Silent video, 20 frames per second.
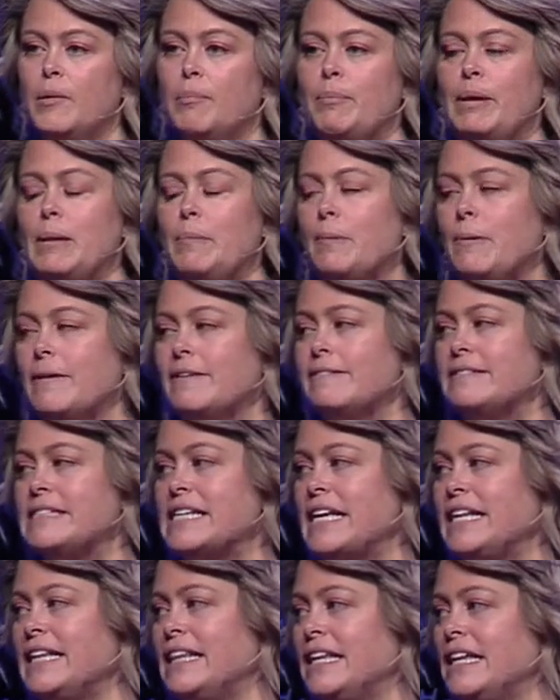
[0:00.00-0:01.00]
People have
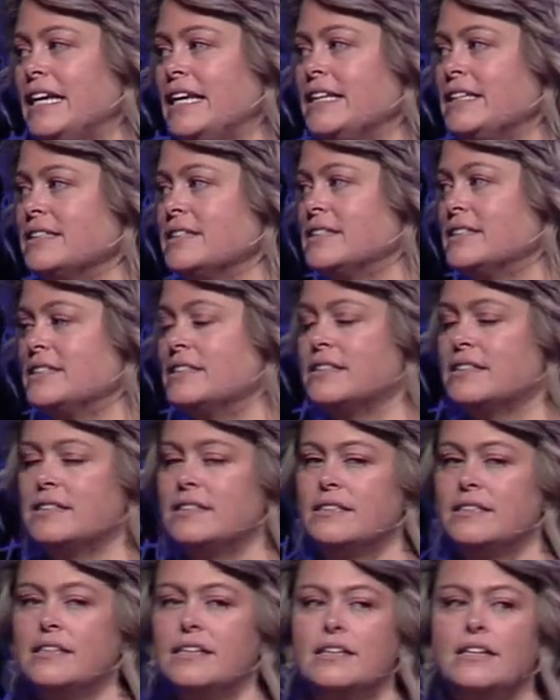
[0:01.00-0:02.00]
said things.
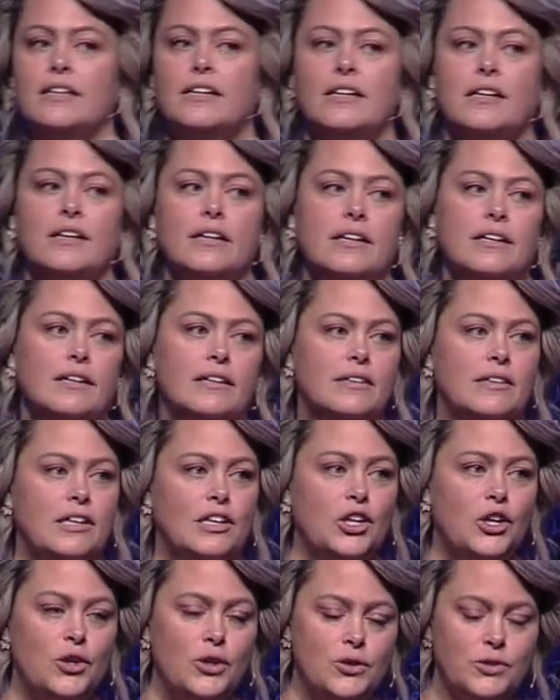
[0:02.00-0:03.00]
The
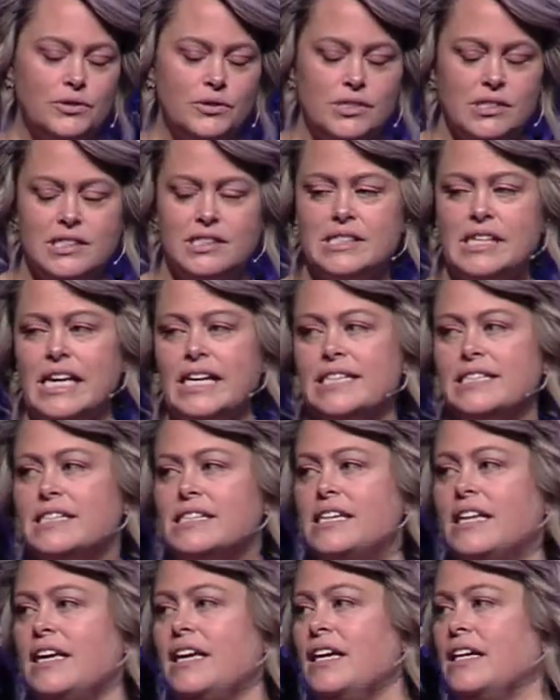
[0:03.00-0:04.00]
news says
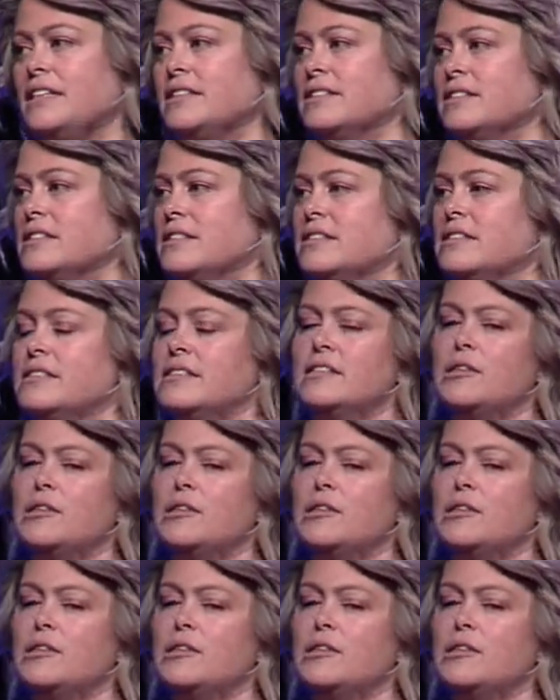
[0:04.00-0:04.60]
things.